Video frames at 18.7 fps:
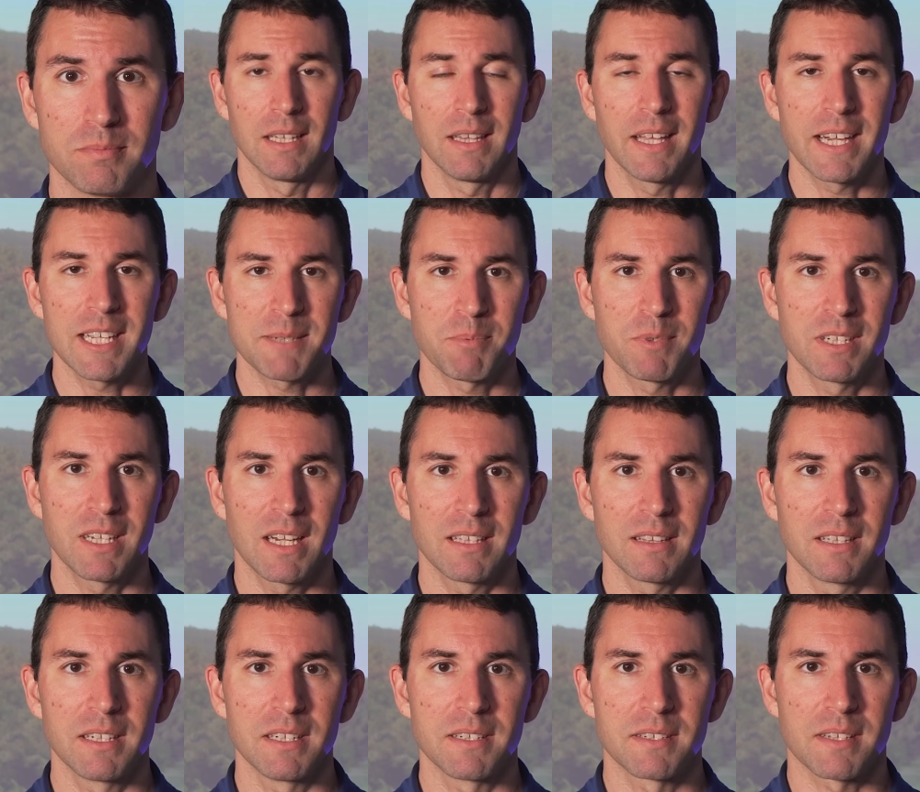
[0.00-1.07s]
And last but not
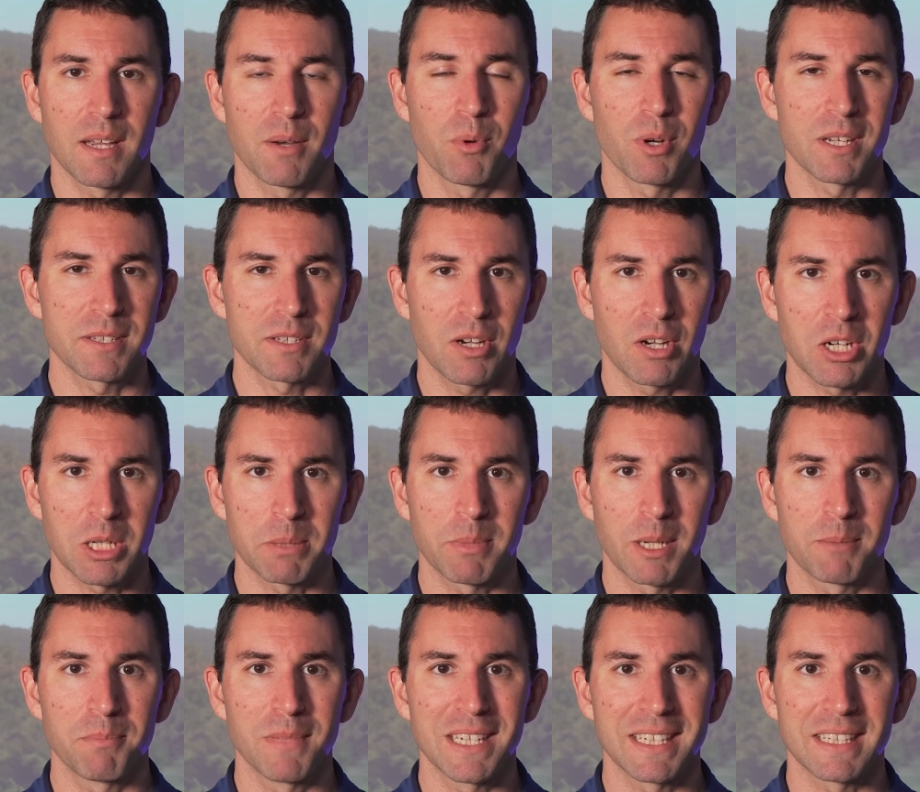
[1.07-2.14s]
least, I wanna talk
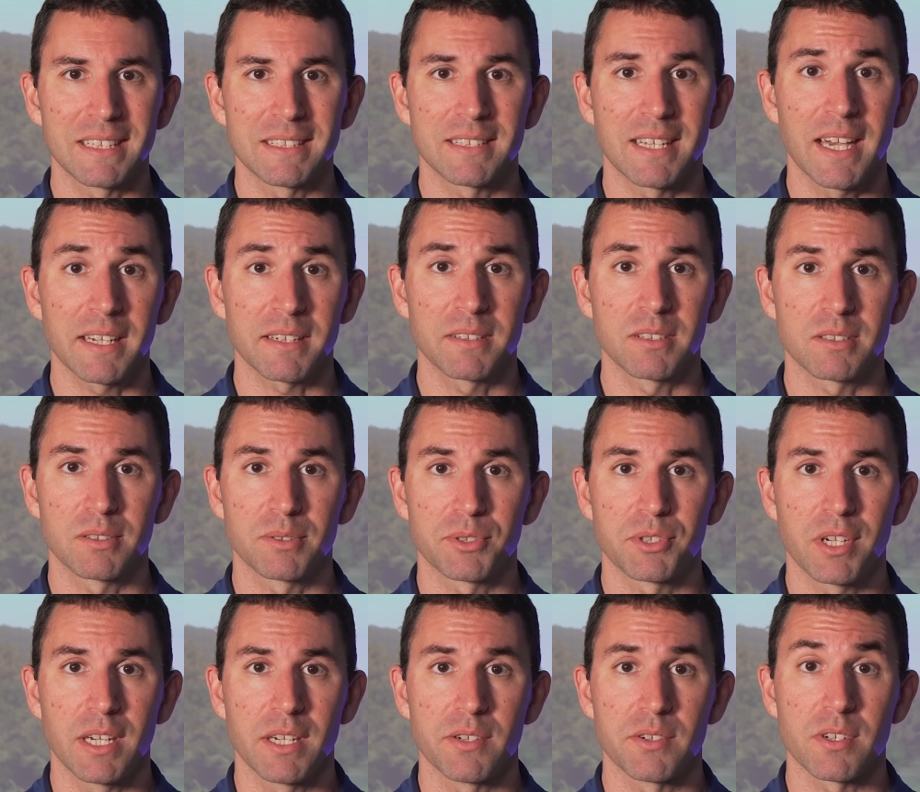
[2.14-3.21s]
about making technical
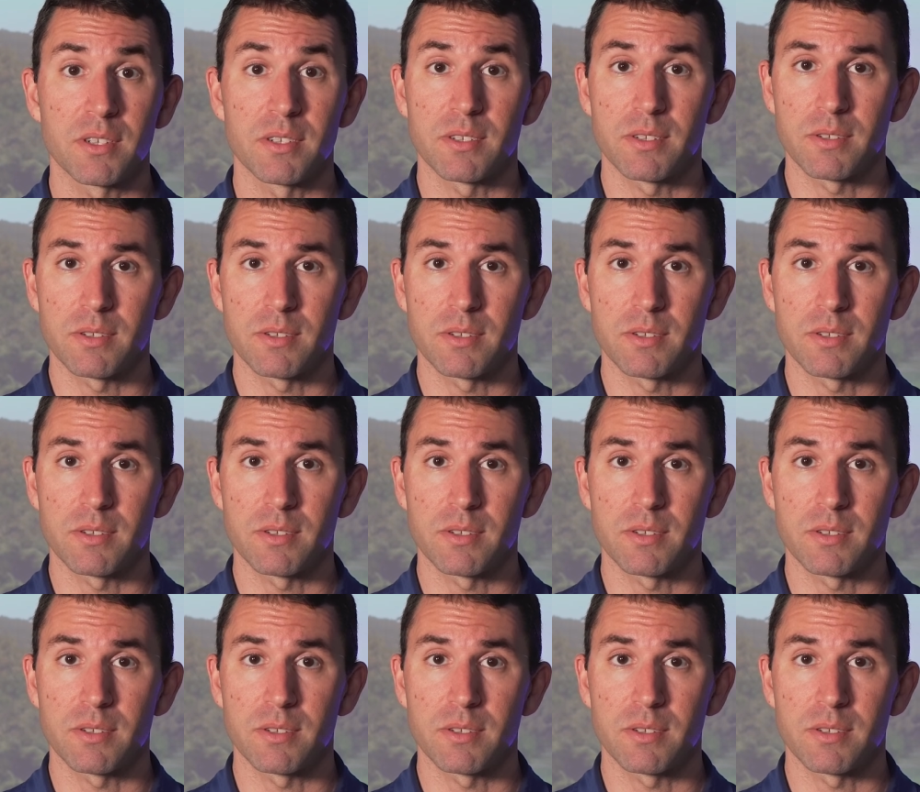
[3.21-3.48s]
changes